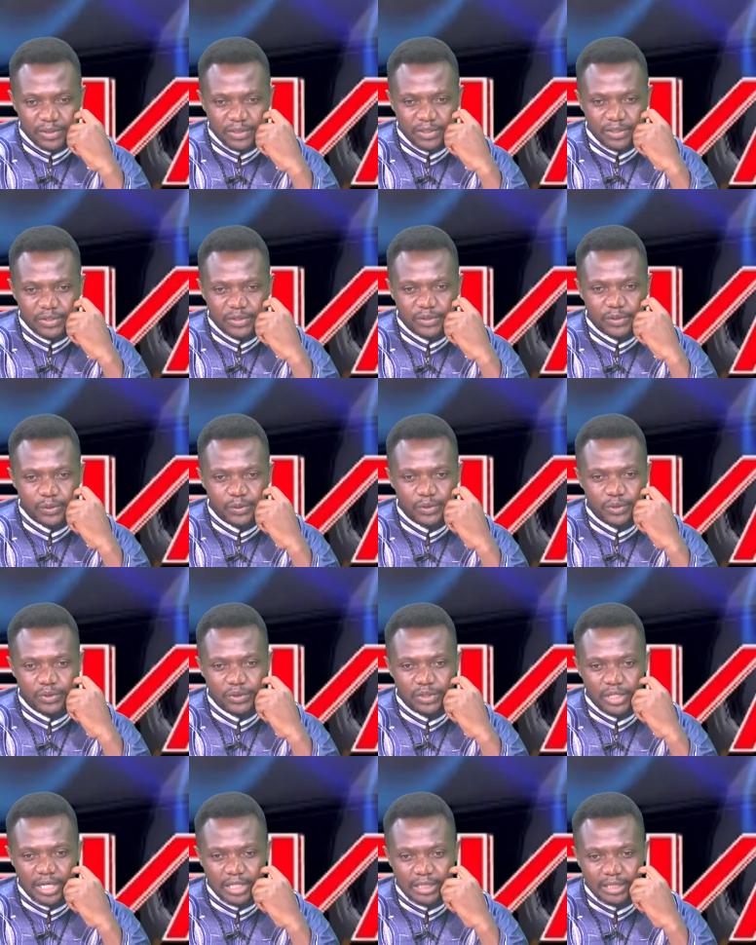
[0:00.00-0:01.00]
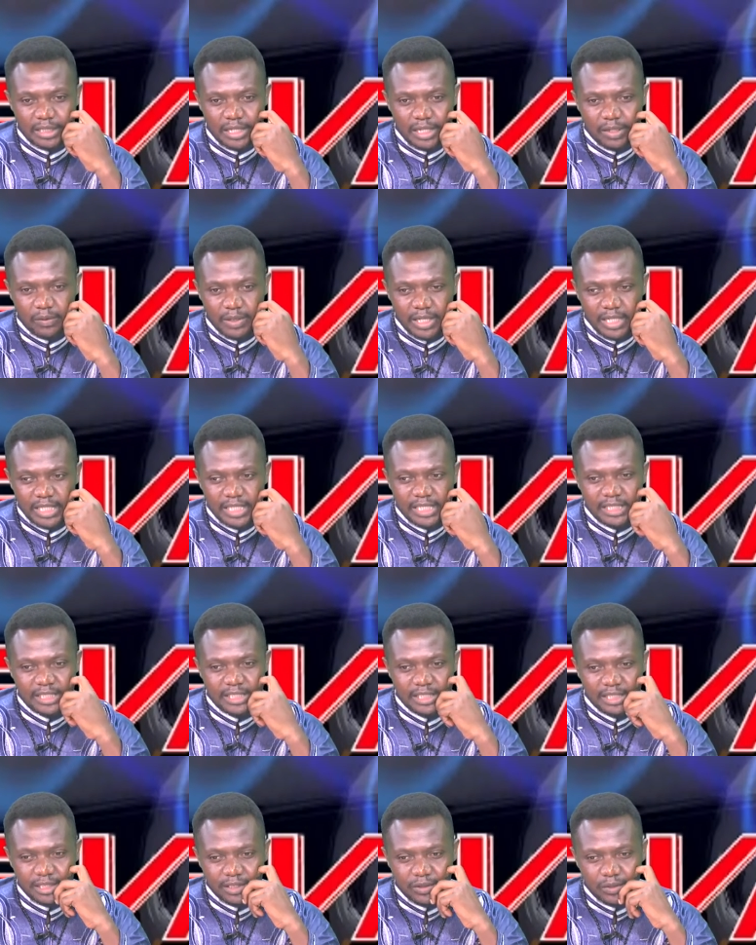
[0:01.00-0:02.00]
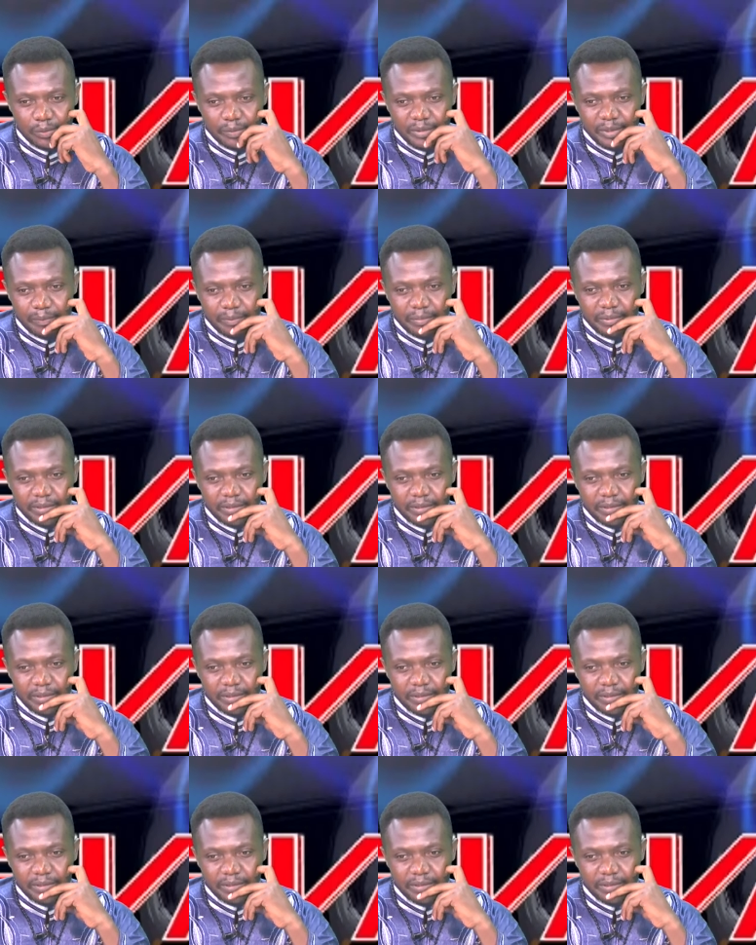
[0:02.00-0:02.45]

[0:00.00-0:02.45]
us youths at our ages to be